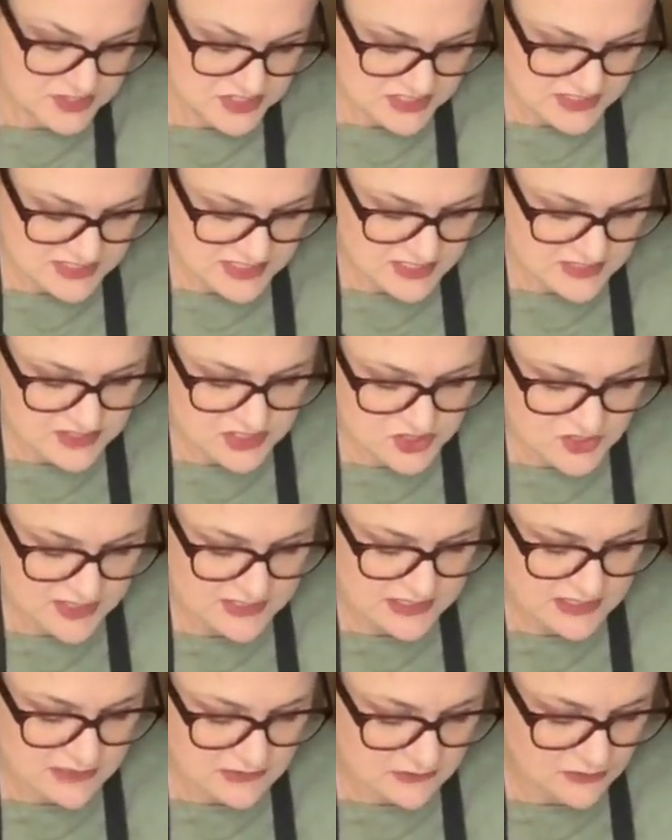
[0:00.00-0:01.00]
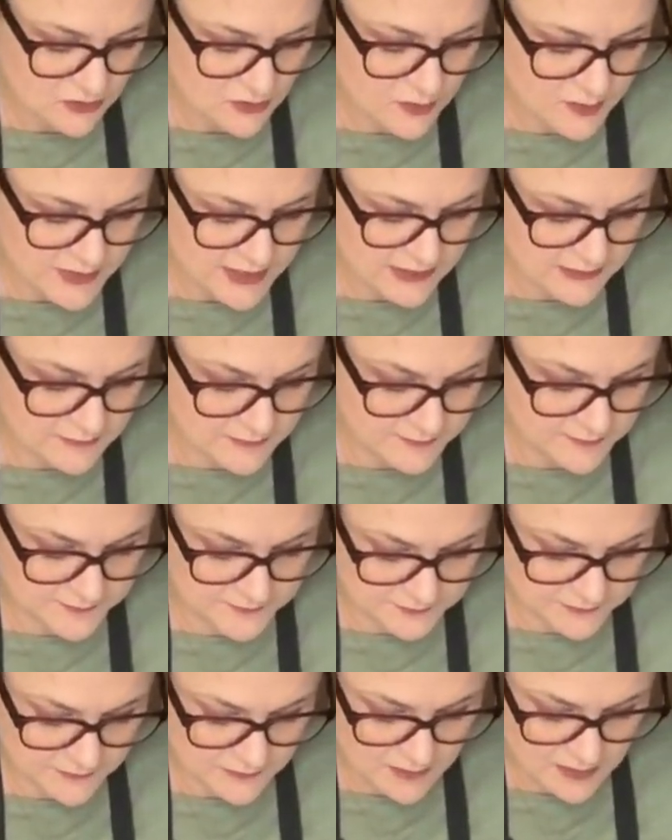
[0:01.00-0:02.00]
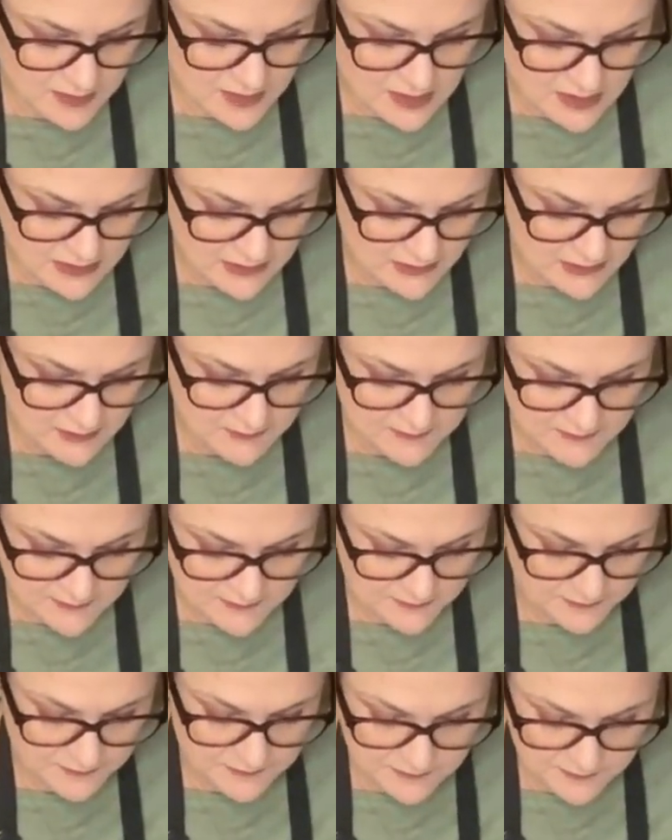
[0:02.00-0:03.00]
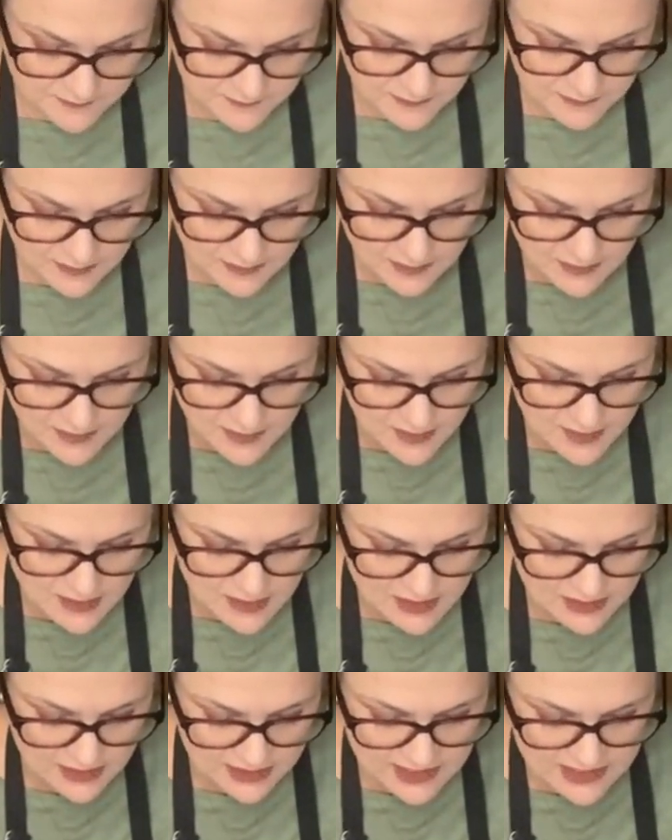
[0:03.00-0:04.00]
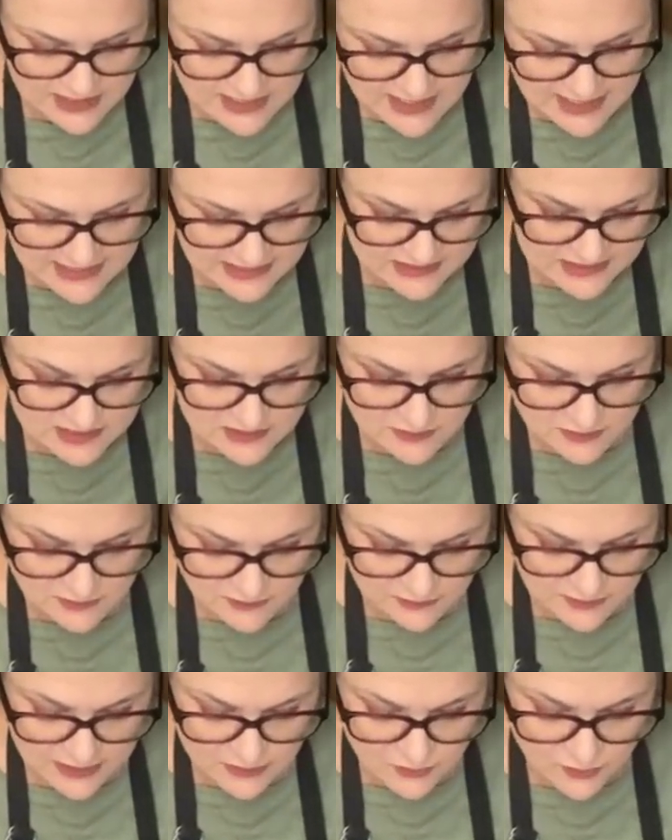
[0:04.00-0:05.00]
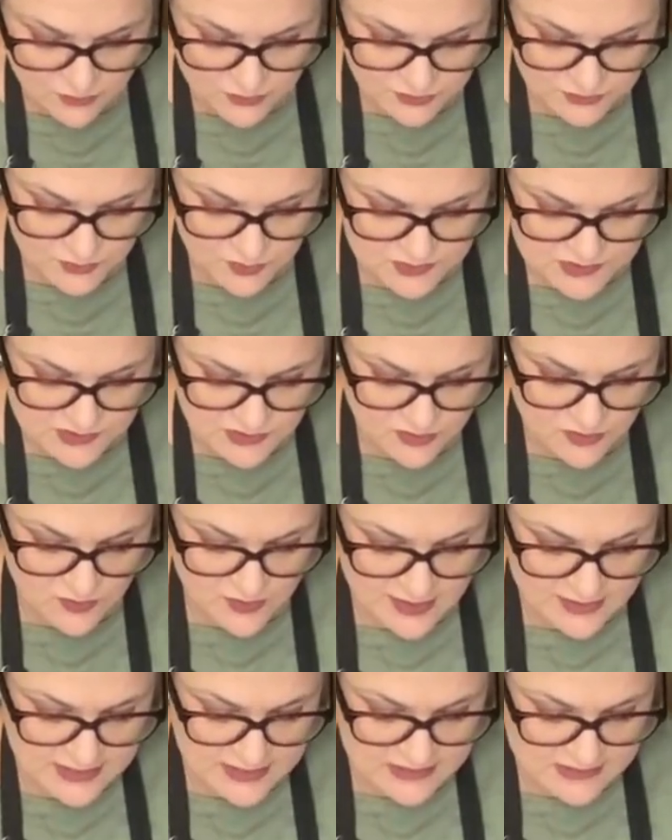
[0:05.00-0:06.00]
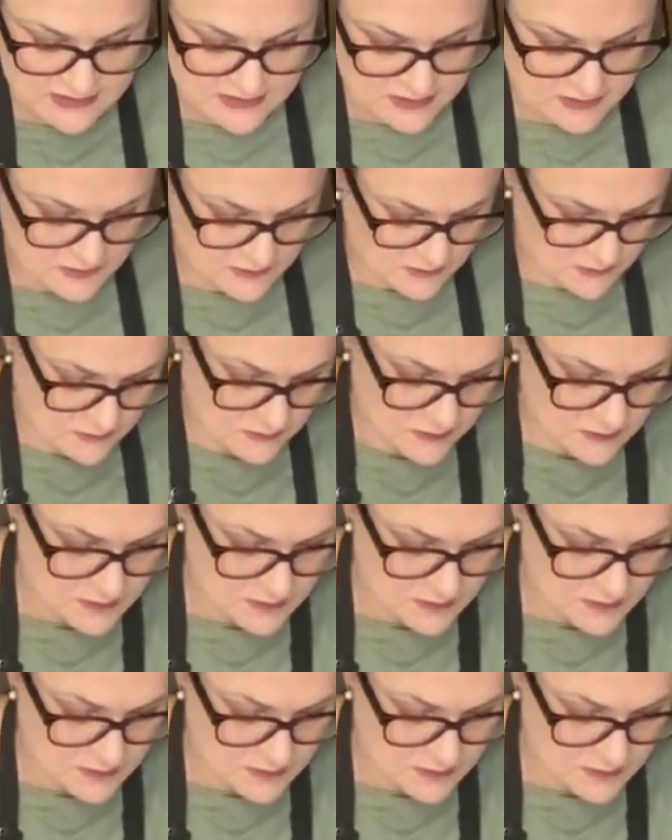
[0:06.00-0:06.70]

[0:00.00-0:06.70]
but just to distress it a little bit, and I can get into like all the nooks and crannies,